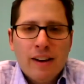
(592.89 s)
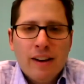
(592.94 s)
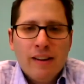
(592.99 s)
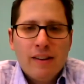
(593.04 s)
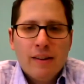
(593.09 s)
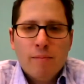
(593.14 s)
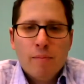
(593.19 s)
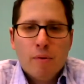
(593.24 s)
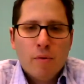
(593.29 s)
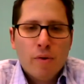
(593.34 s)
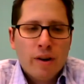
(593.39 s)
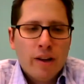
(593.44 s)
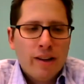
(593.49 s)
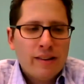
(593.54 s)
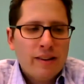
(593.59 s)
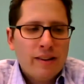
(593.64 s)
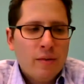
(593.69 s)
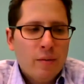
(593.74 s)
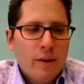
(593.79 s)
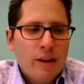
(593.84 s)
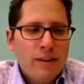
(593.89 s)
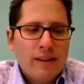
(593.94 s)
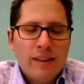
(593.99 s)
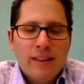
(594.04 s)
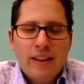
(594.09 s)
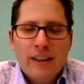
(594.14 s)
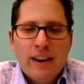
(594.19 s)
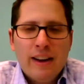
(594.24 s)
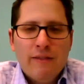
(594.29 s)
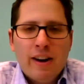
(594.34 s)
and support us in ways
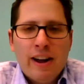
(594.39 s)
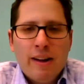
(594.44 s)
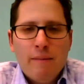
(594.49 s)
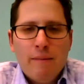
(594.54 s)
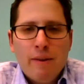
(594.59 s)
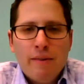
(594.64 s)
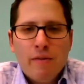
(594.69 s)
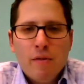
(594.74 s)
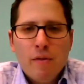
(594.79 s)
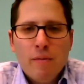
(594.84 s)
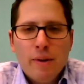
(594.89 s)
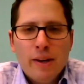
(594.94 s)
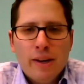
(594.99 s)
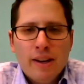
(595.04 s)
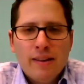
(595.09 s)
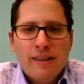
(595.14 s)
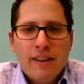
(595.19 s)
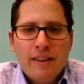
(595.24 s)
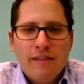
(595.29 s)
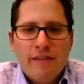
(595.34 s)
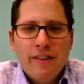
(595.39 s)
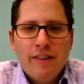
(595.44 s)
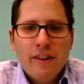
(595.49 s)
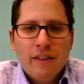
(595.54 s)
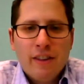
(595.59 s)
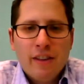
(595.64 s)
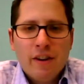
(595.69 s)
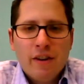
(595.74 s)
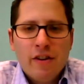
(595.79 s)
that they never have before because they feel the